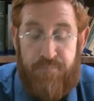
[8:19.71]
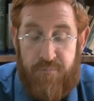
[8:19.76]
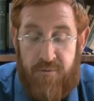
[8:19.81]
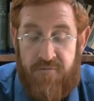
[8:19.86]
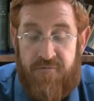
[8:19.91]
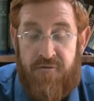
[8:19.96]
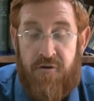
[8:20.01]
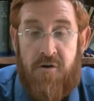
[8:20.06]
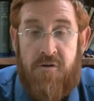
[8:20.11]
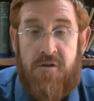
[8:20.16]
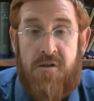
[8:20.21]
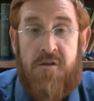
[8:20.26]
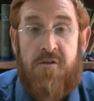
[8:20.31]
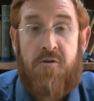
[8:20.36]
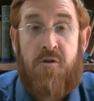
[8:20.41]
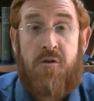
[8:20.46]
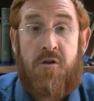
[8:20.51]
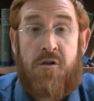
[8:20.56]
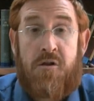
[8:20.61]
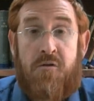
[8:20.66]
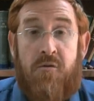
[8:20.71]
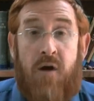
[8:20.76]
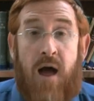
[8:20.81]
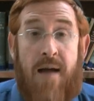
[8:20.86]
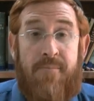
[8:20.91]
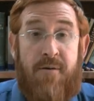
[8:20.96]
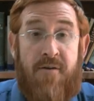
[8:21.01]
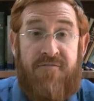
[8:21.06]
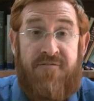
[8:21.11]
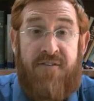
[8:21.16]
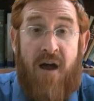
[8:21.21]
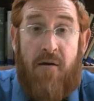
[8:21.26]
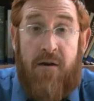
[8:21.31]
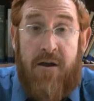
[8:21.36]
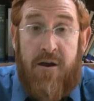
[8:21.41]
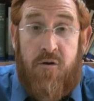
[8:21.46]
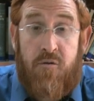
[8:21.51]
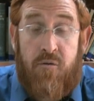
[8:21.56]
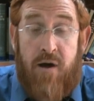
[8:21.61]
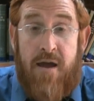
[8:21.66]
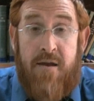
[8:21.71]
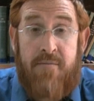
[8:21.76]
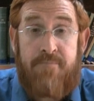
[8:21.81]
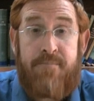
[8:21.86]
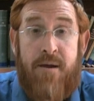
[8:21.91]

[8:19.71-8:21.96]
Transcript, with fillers: verses to describe a very great